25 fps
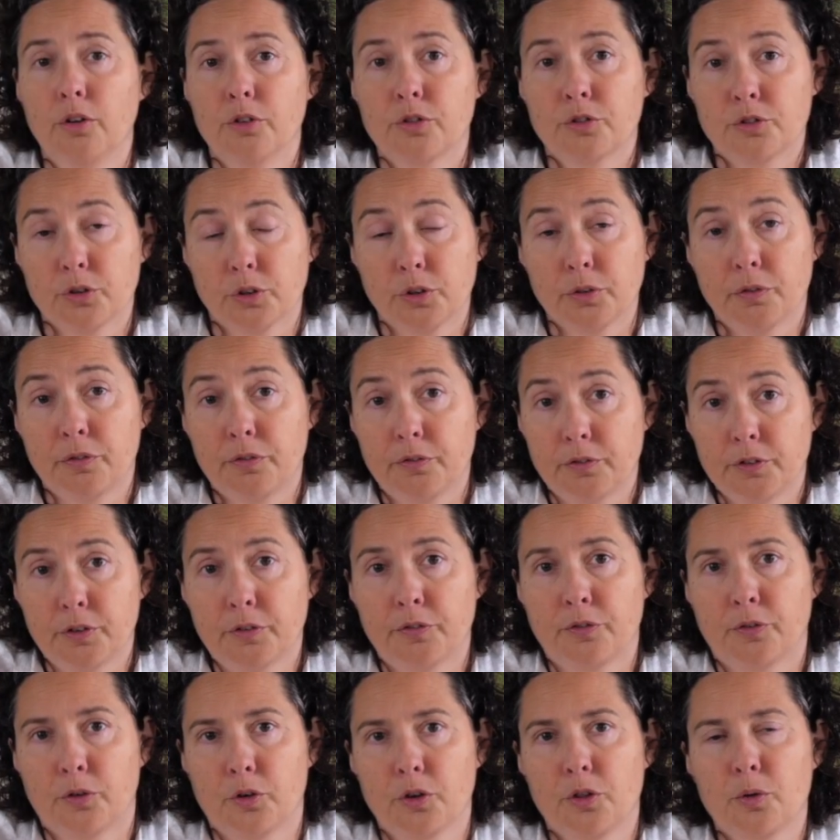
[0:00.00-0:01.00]
So the
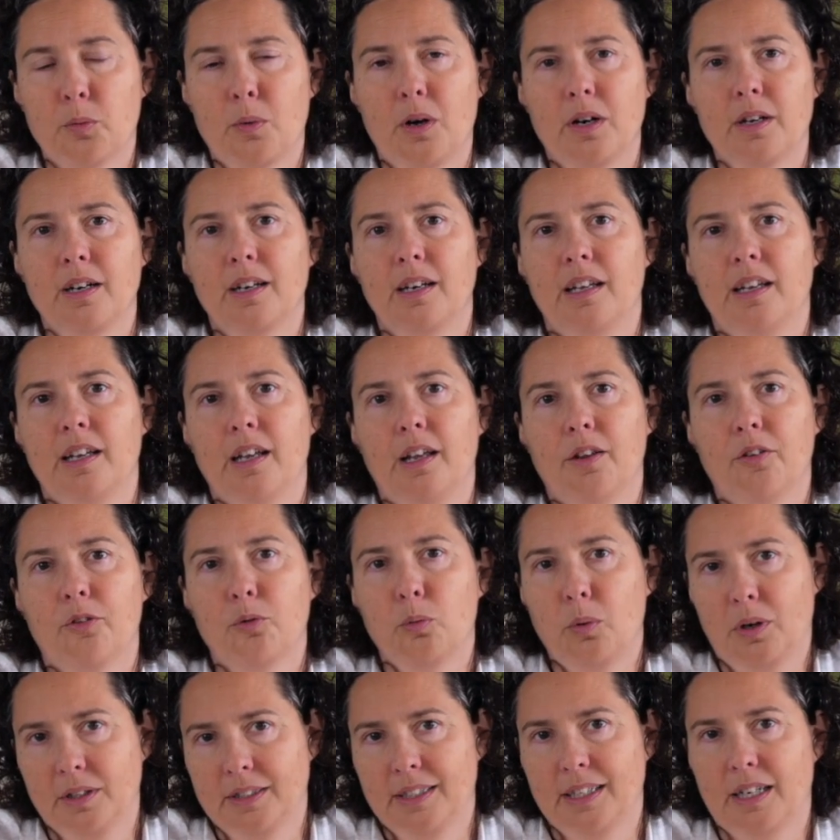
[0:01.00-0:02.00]
fourth one is
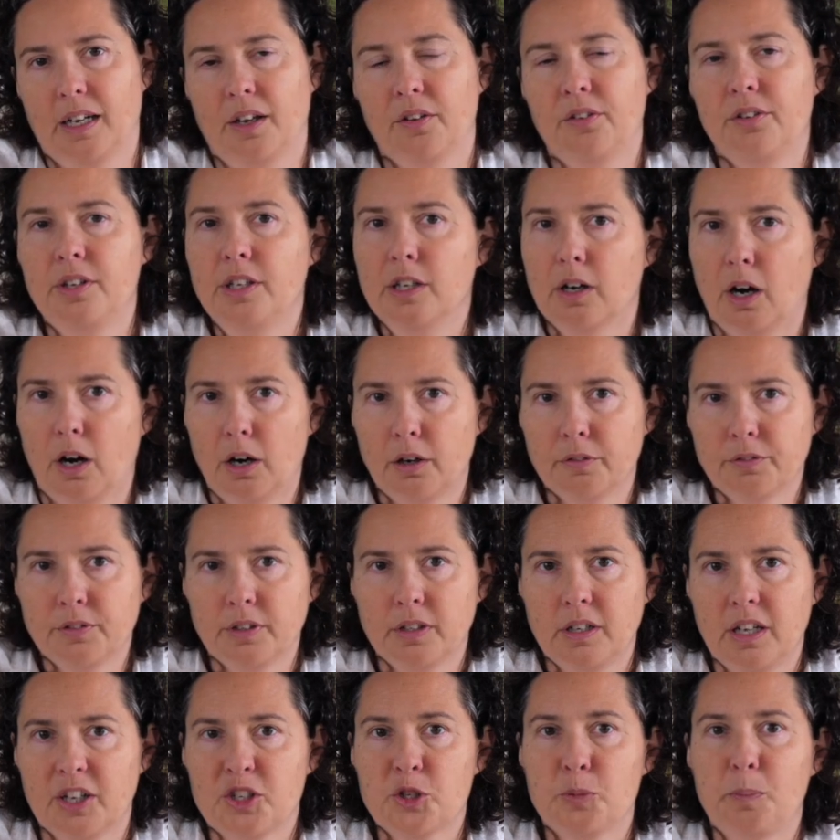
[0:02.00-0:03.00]
one that I see
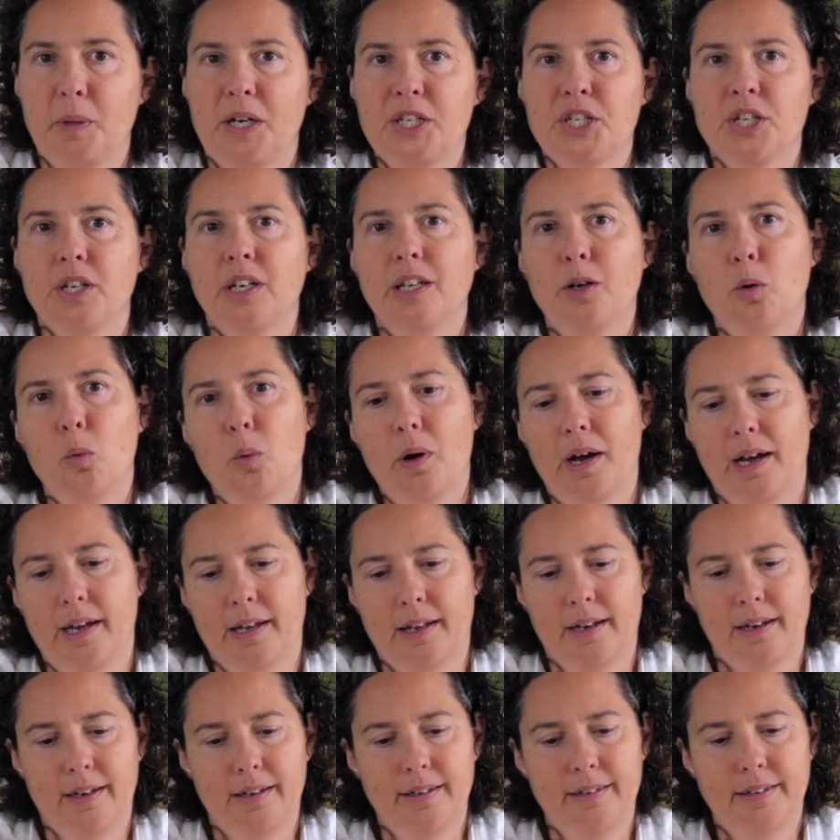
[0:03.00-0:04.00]
often, especially
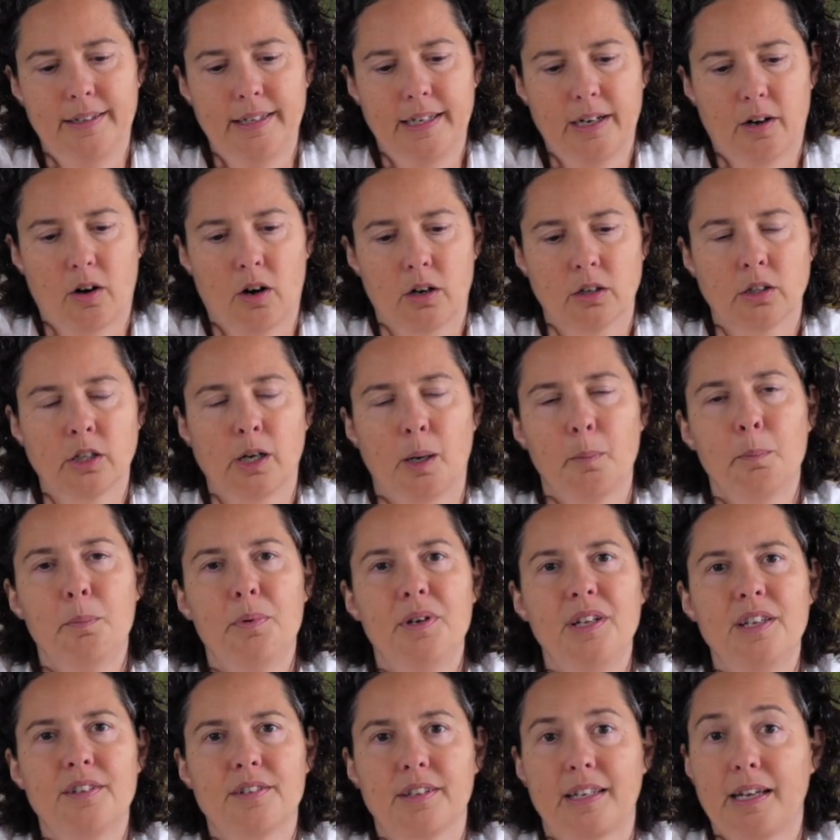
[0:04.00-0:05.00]
when there are
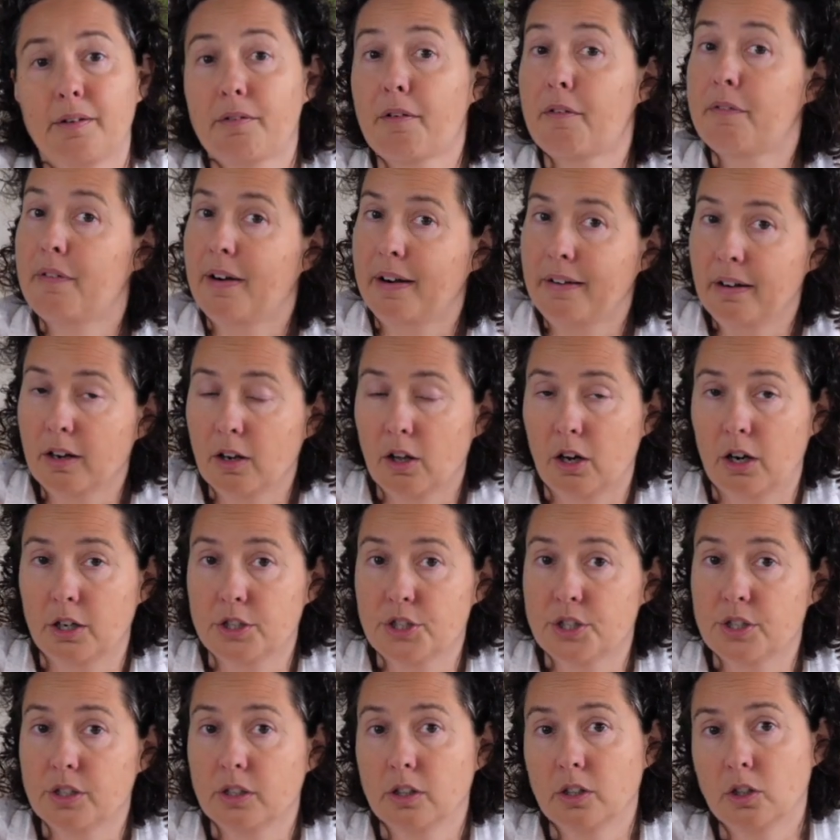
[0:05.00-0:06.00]
companies that have a very
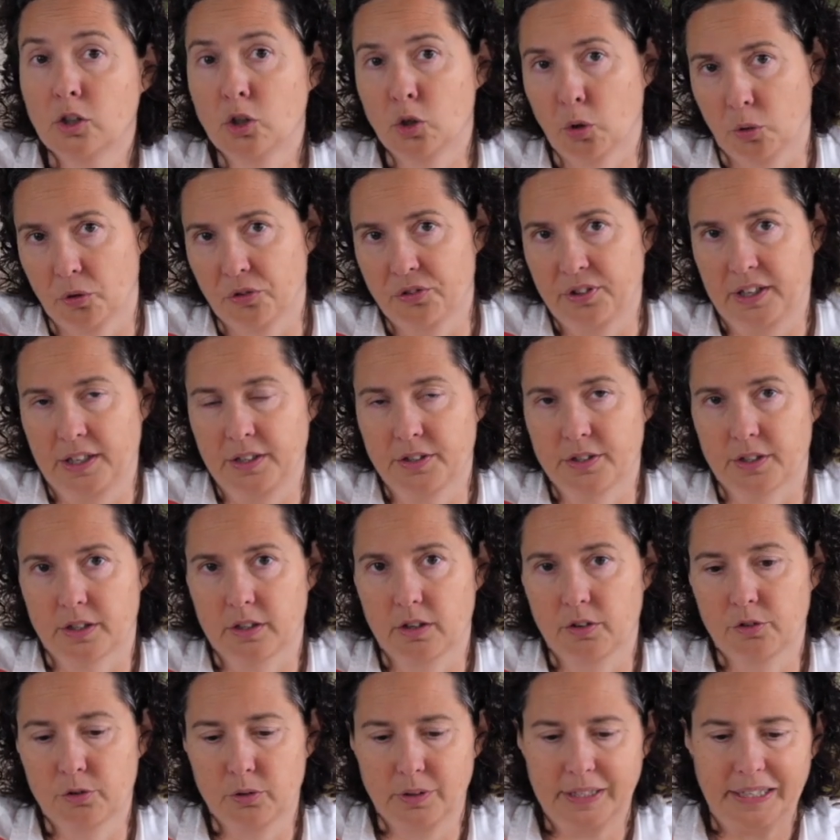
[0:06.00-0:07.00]
large call center.
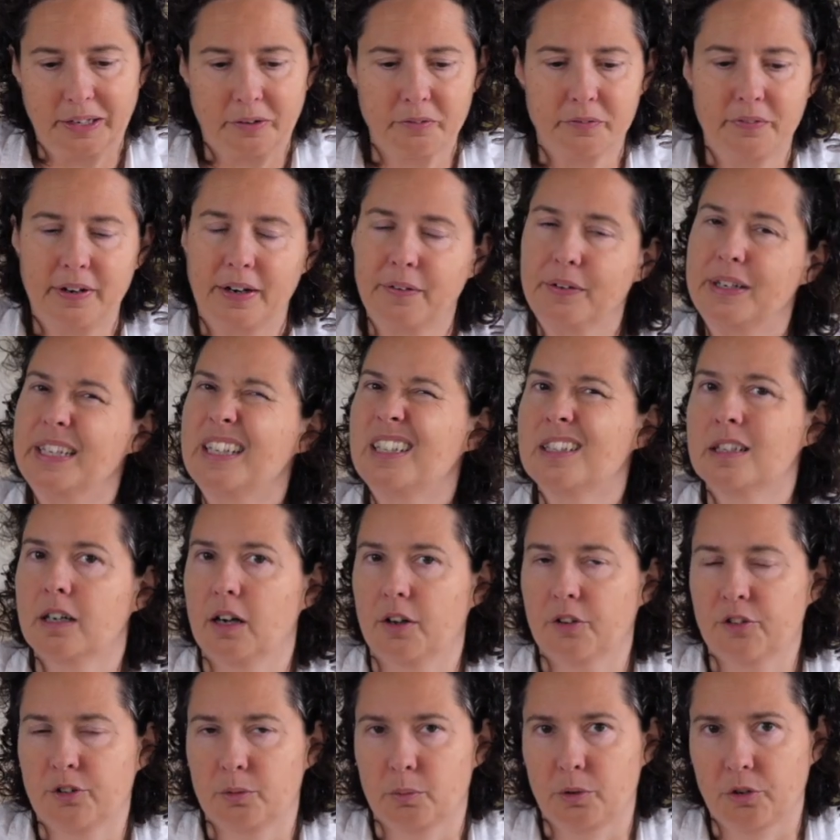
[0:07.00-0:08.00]
So they are very
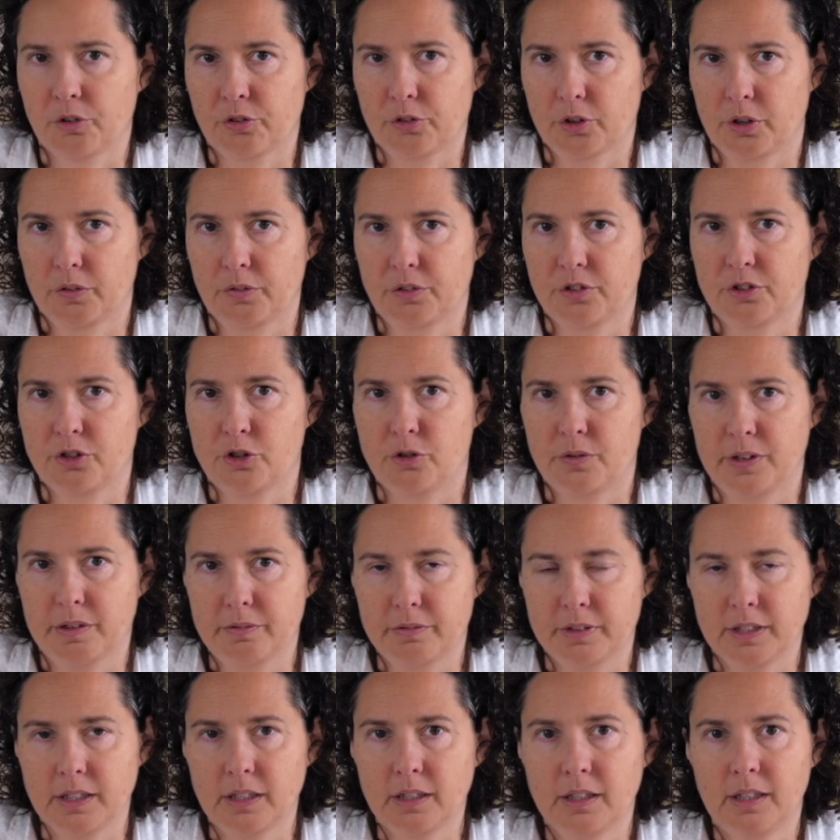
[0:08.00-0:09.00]
customer service
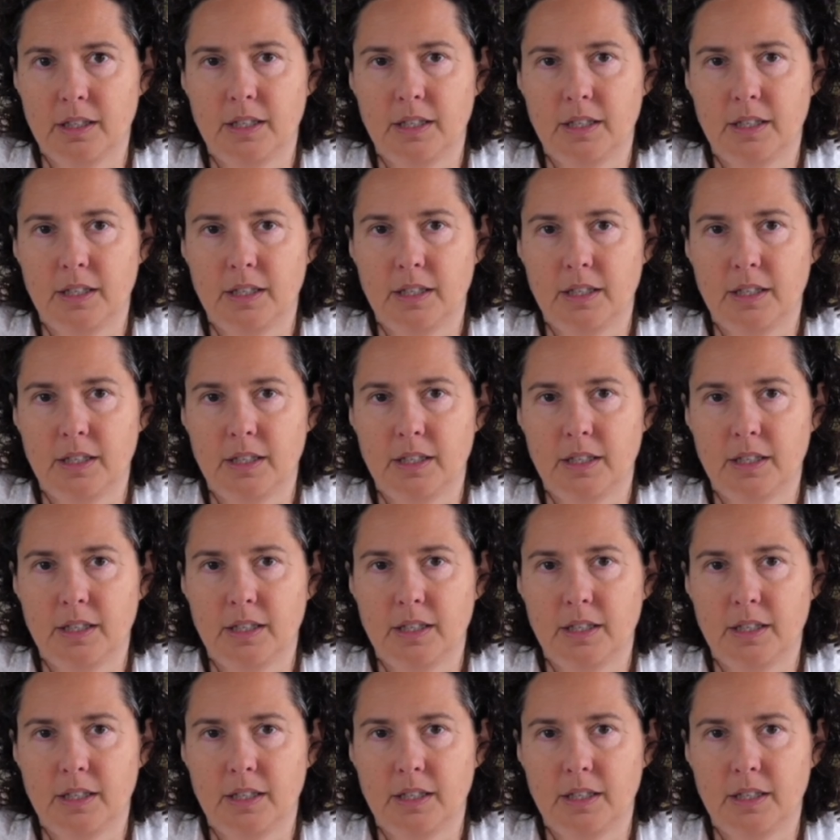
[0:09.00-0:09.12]
driven.